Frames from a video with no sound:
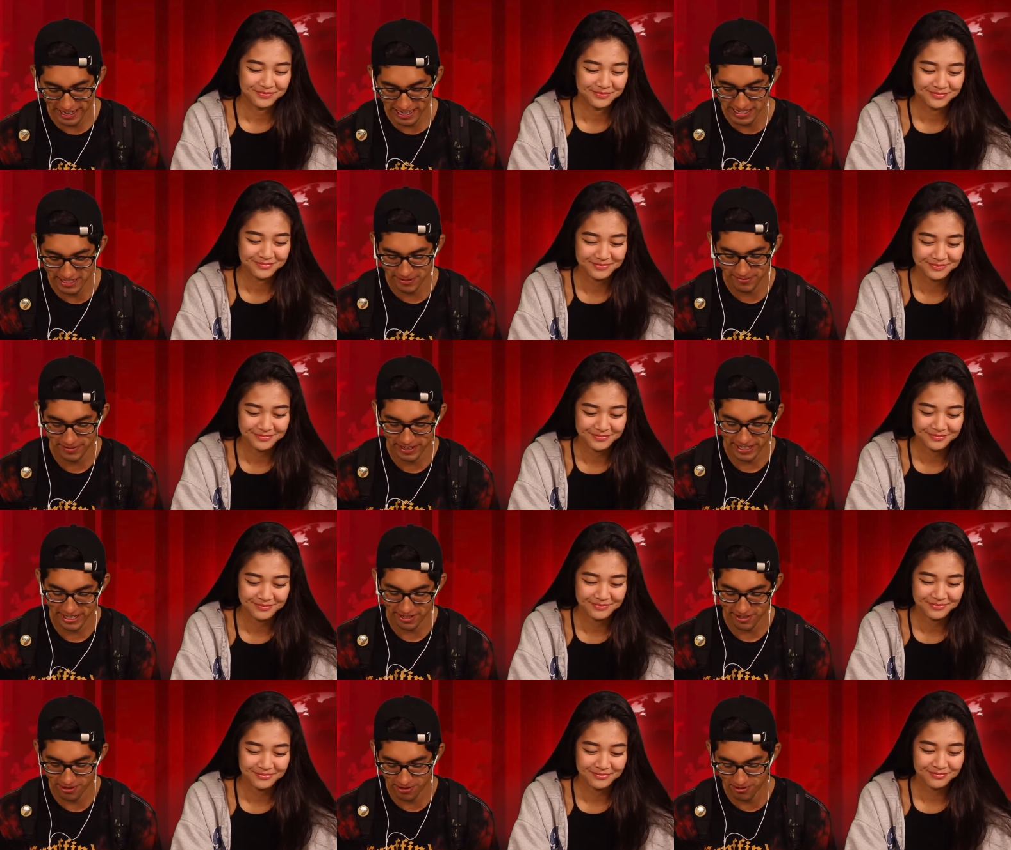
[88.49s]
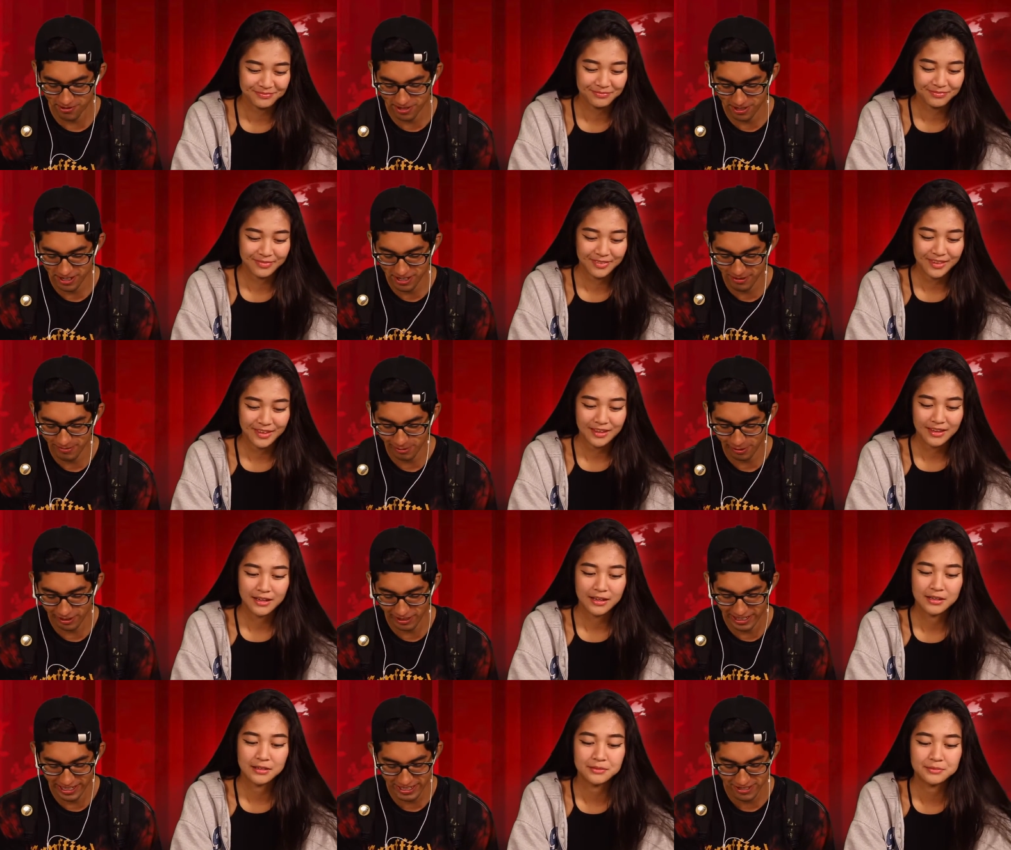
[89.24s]
Speaker 1: has invited you to come
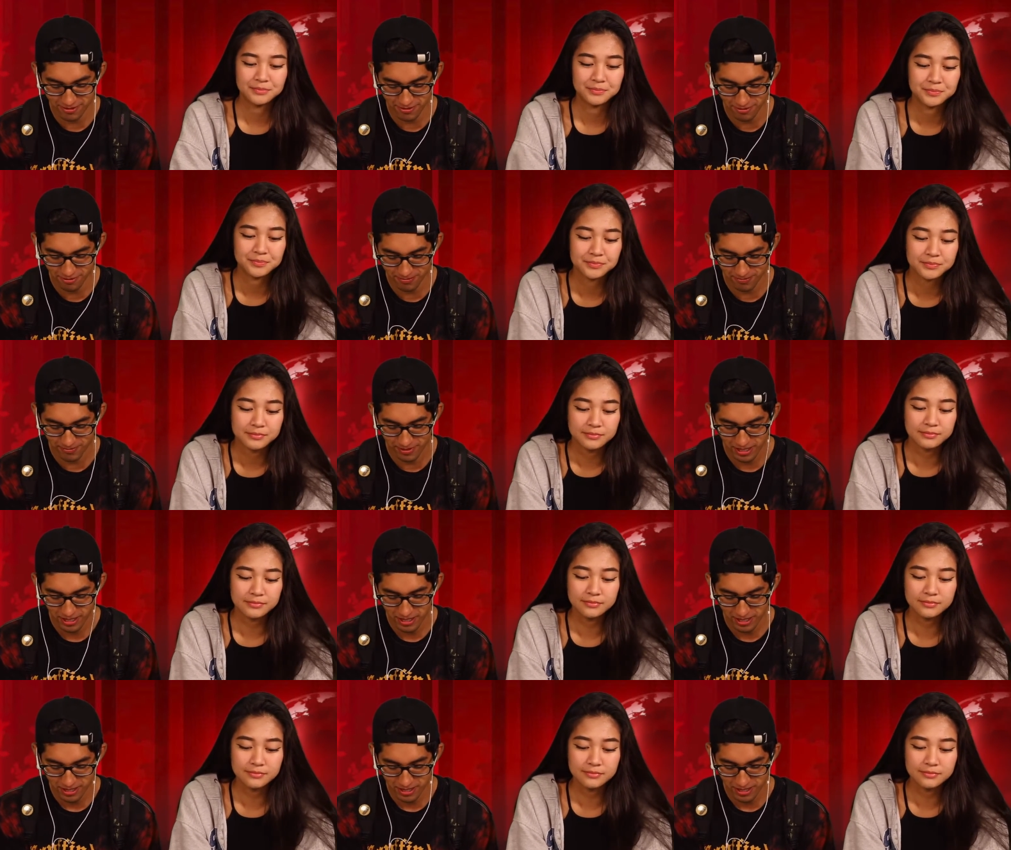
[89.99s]
to classroom